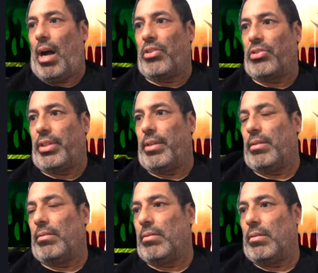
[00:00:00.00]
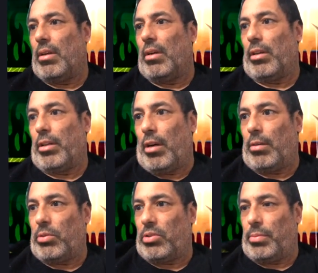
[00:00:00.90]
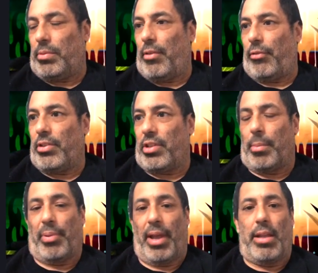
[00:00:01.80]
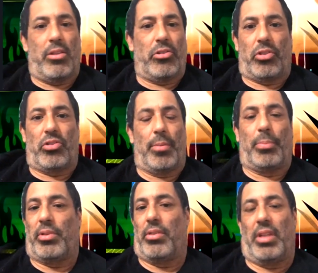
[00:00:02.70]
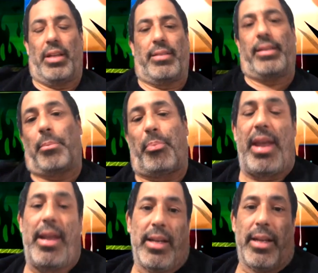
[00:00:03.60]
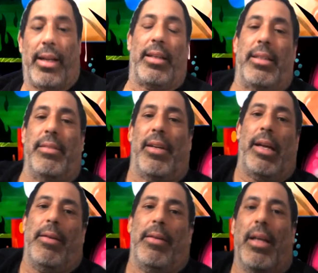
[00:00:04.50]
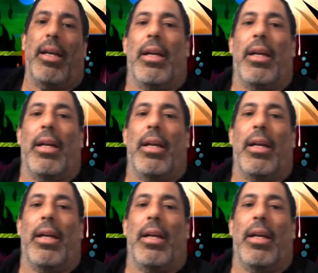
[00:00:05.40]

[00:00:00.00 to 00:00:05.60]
obviously. Early on was the difference in the paint, just simple things like the paint in England, right?